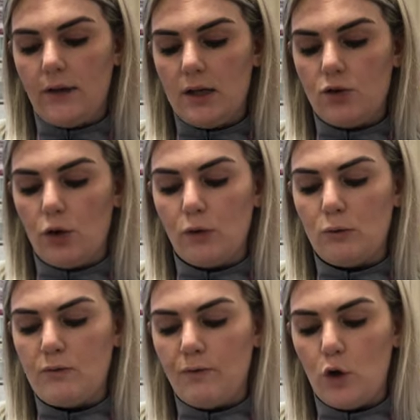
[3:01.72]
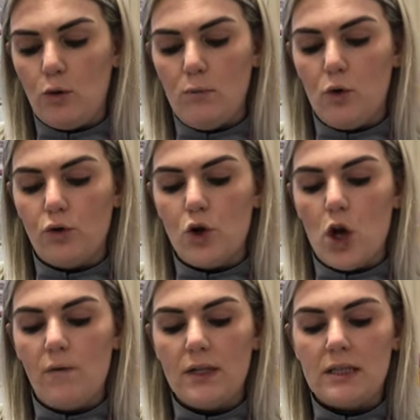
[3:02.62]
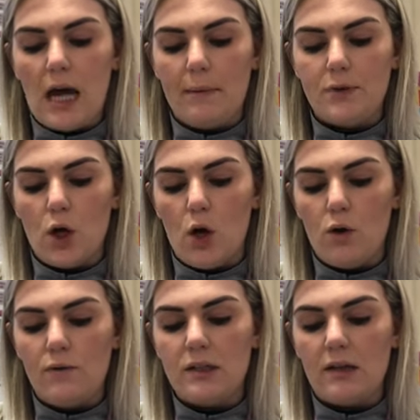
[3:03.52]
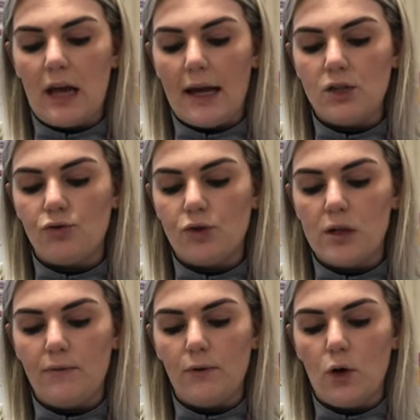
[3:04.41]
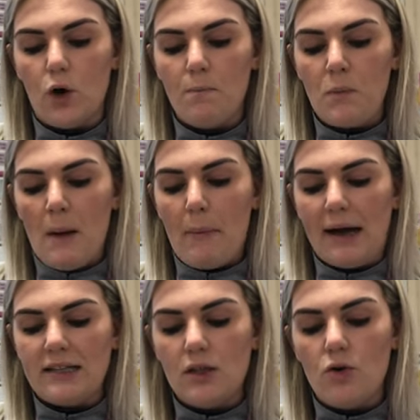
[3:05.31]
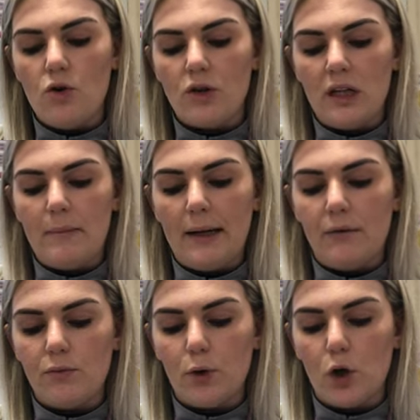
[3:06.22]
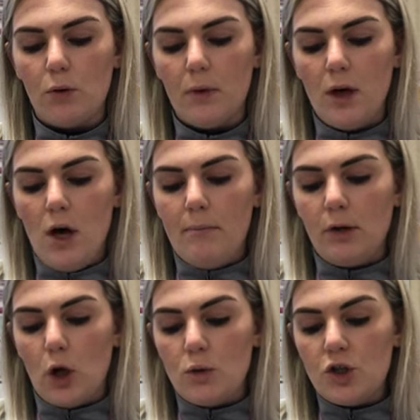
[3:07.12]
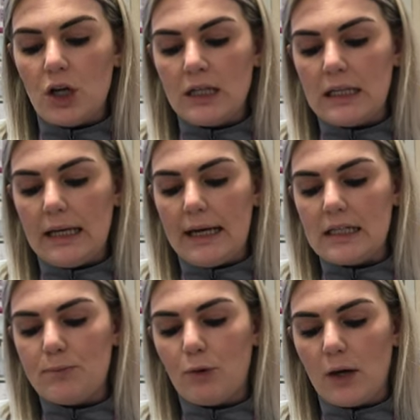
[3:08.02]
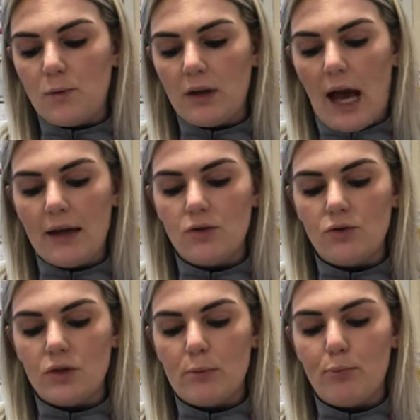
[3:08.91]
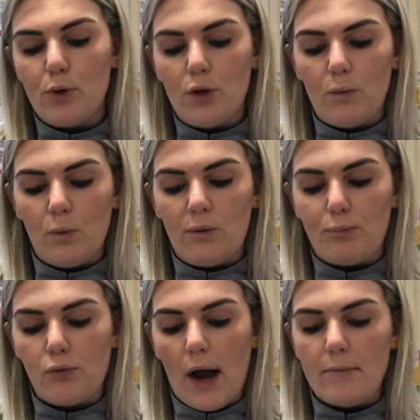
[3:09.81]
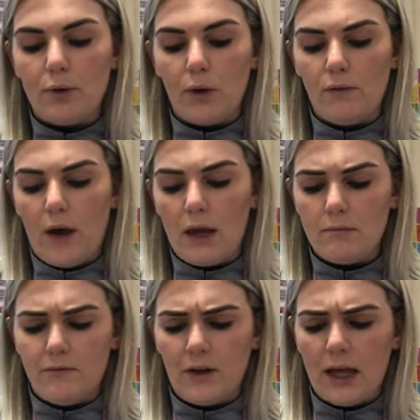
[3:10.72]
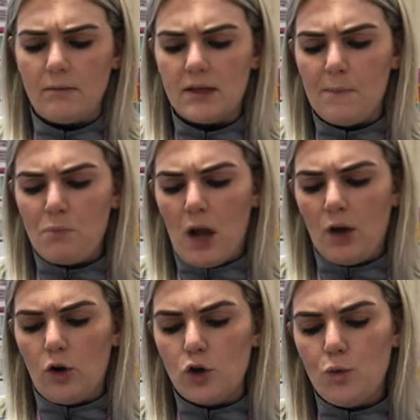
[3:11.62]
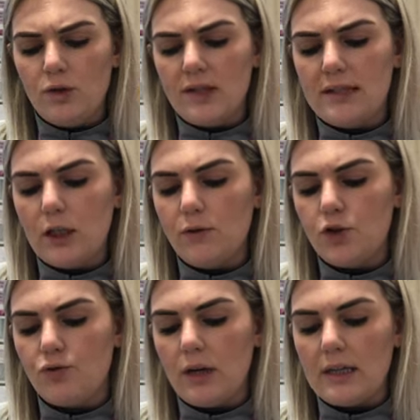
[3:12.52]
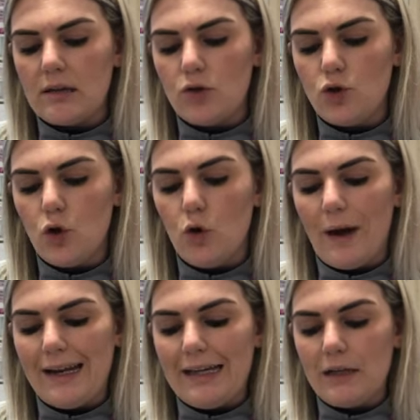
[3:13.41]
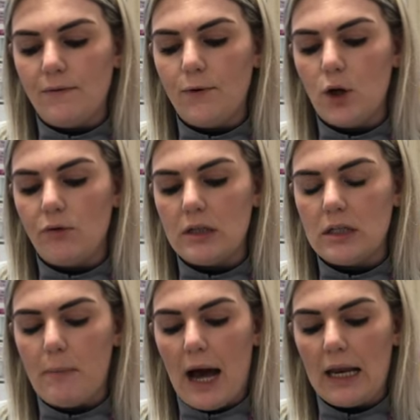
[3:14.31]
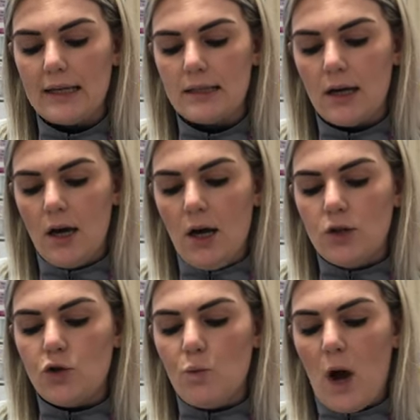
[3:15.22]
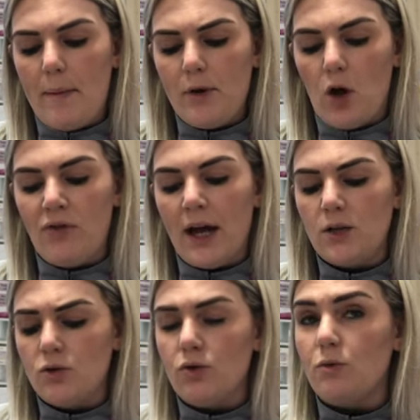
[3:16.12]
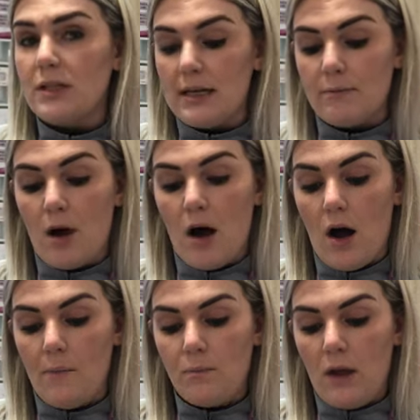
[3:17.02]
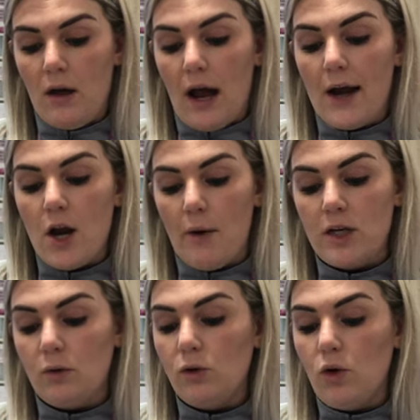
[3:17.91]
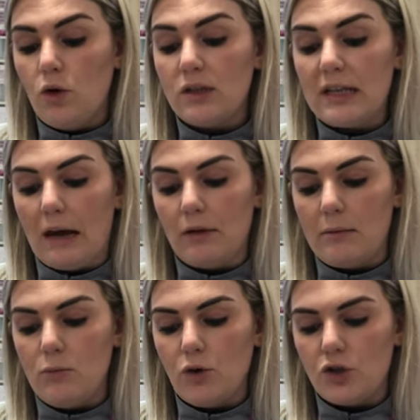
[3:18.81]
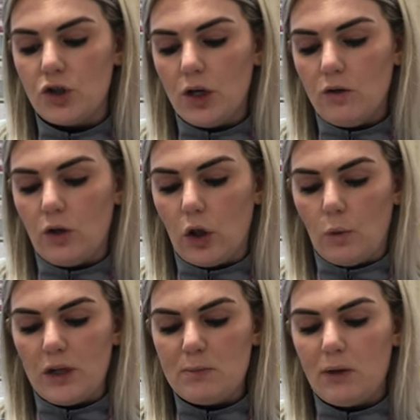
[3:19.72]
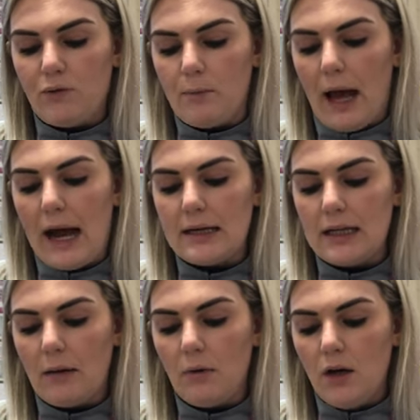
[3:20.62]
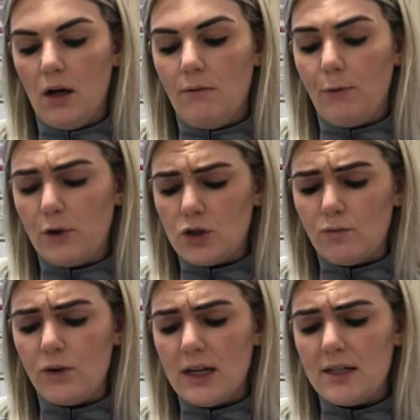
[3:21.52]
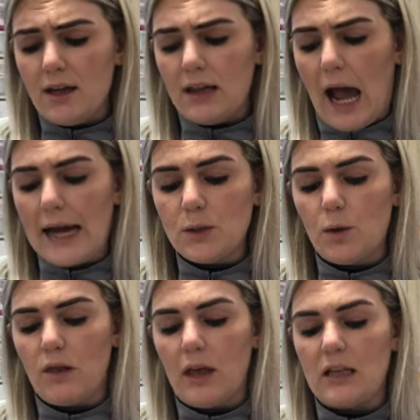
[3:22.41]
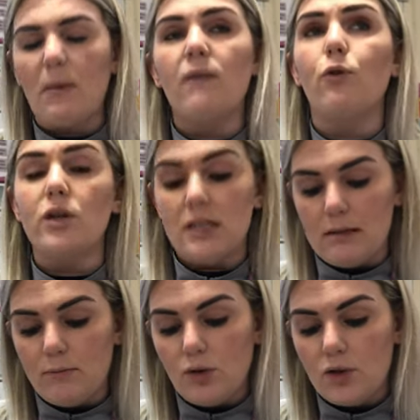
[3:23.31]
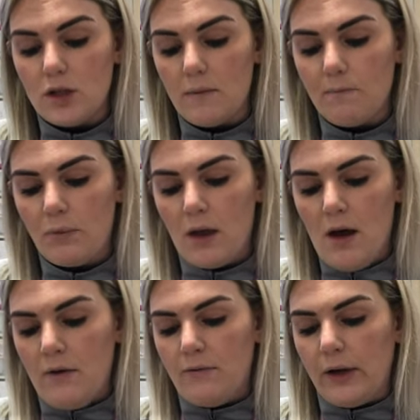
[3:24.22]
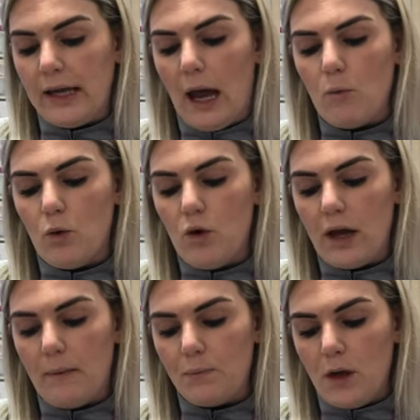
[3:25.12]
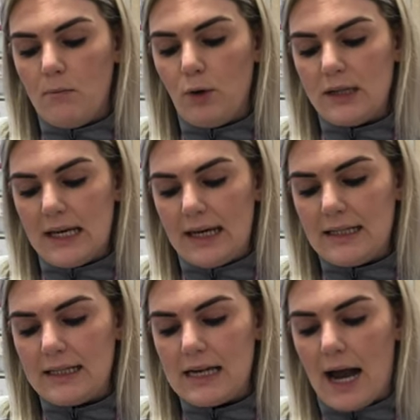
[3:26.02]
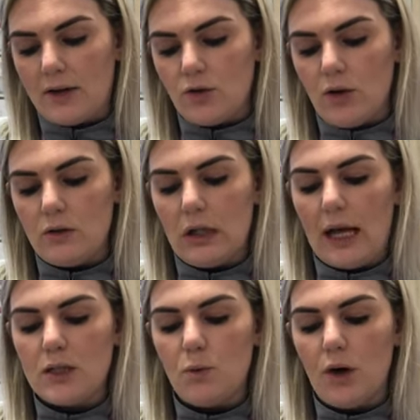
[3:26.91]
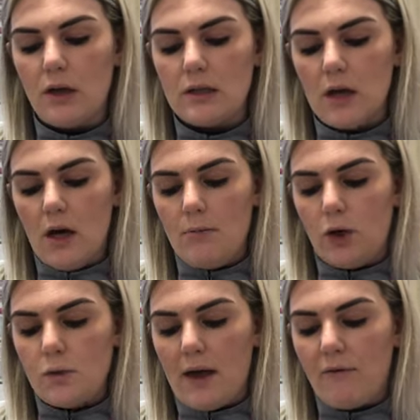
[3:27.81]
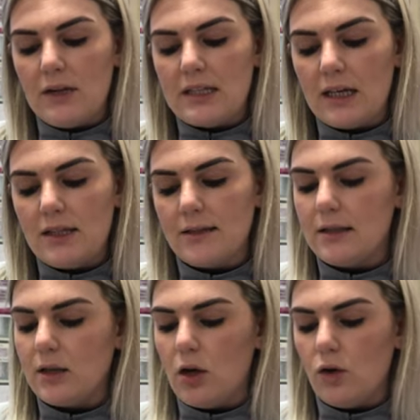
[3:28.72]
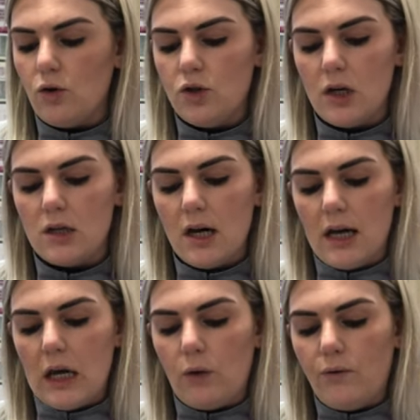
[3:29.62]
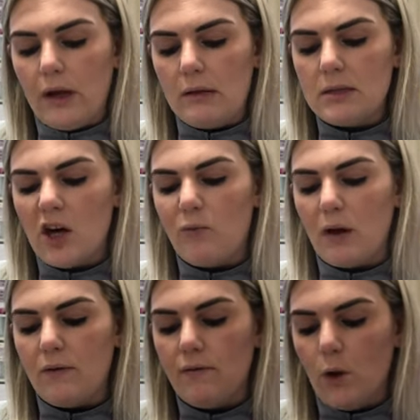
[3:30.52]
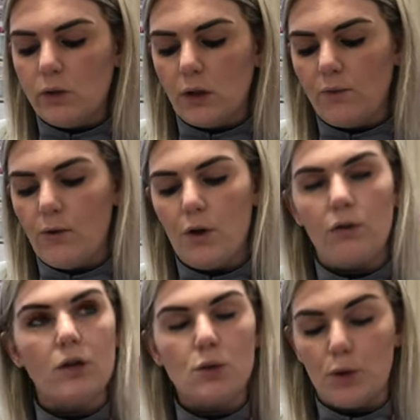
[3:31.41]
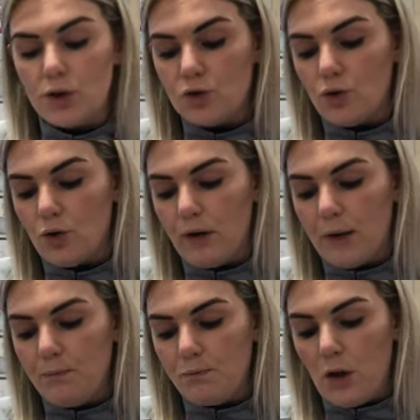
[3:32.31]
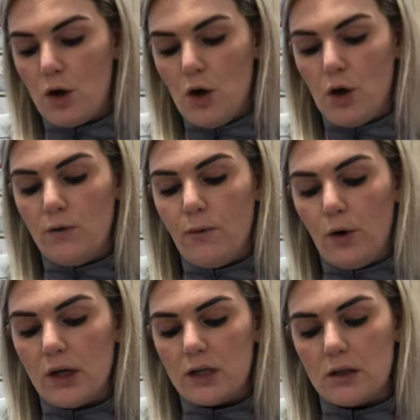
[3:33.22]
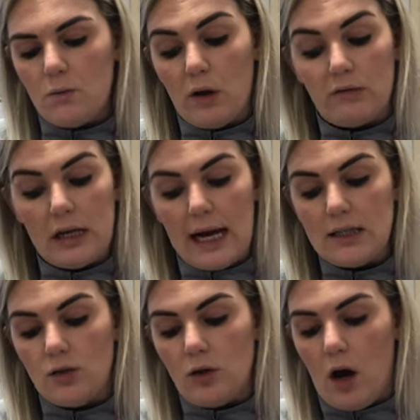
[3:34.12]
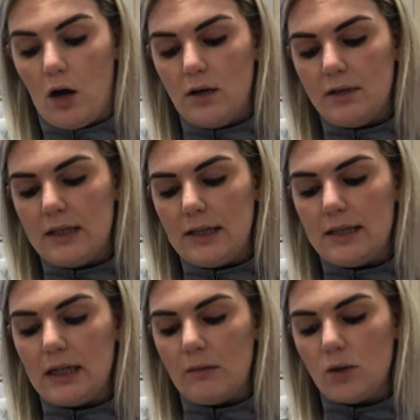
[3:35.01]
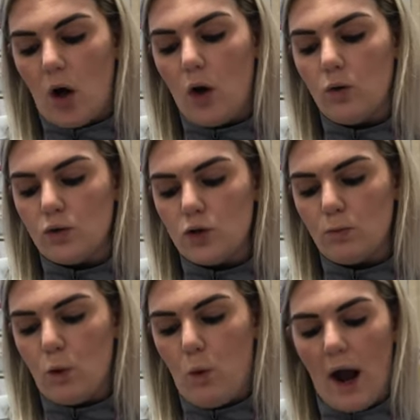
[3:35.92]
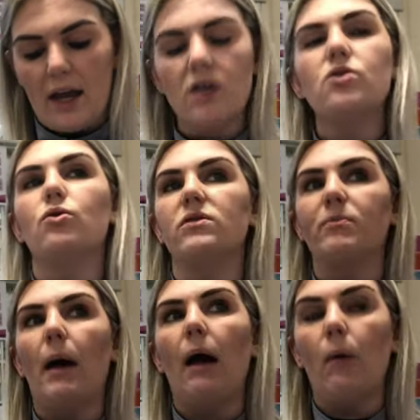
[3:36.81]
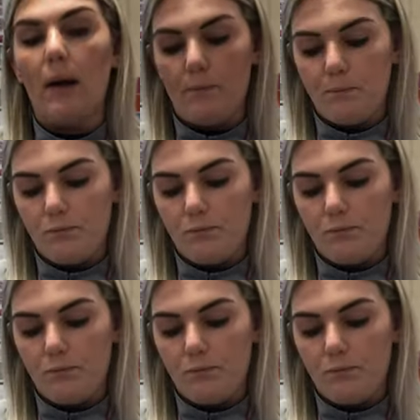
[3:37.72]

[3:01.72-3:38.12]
Flint took a few more nervous steps over to the ice-crusted floor, past the organ in the middle of the room, below the chandelier spread with candles that burnt with bright blue flame, flames and on towards the silver trees and the doorway leading further into the palace. Somewhere beyond that door was his ma. I know I don't look or sound like much, the girl whispered from behind him. For some reason, the Ice Queen thinks my voice is important. Flint kept walking, but his ears snagged on those last words, because with every sentence this girl uttered, he could feel himself being folded further into her story. Her voice, whether he liked it or not, did seem to hold some quiet sort of power.